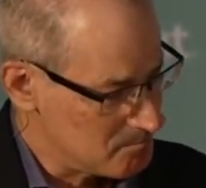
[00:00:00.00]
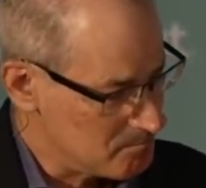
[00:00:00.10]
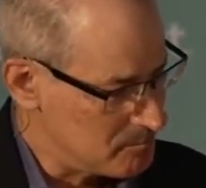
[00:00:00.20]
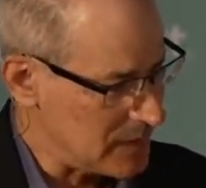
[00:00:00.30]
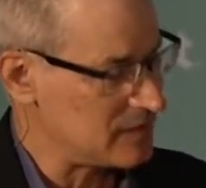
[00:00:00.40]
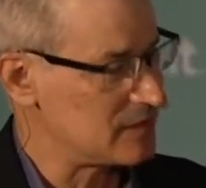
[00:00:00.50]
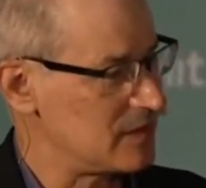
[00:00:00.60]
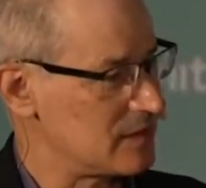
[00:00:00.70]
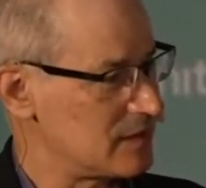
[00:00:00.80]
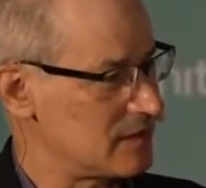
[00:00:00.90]

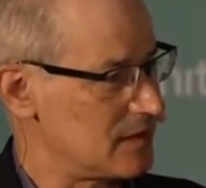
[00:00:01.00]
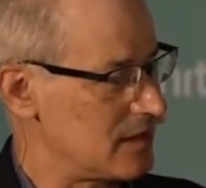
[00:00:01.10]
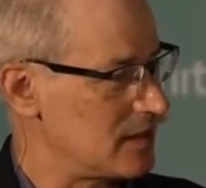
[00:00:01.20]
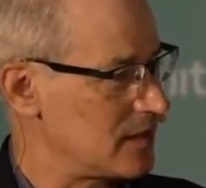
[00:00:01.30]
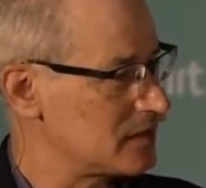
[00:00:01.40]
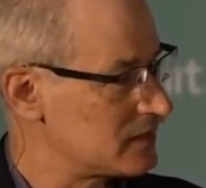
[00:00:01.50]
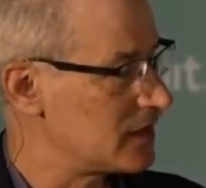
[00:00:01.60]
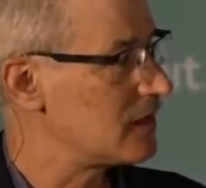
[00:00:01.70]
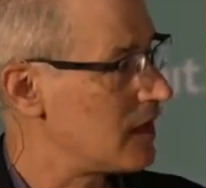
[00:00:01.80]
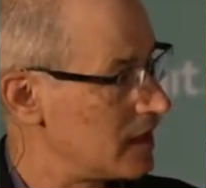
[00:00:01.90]
basic
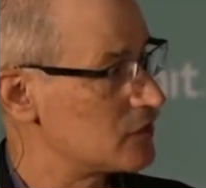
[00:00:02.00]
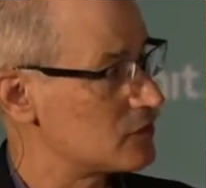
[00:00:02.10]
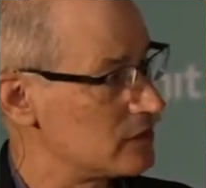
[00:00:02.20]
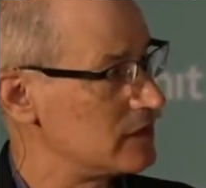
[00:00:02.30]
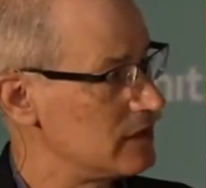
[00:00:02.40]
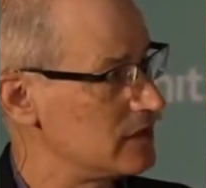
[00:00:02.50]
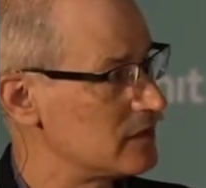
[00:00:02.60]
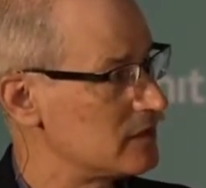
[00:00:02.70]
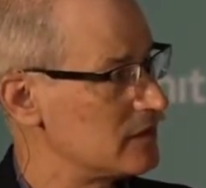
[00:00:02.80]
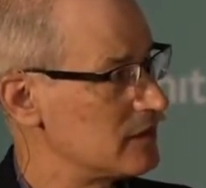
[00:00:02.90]
psychological
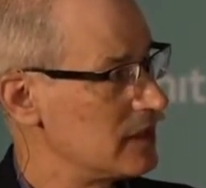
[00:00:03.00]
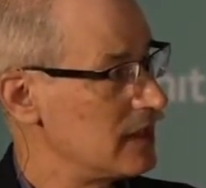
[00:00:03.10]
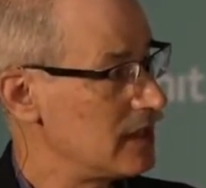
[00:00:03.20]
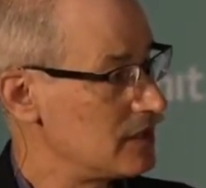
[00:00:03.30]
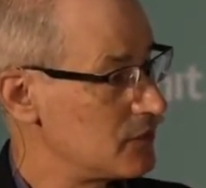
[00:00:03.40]
needs. And if you're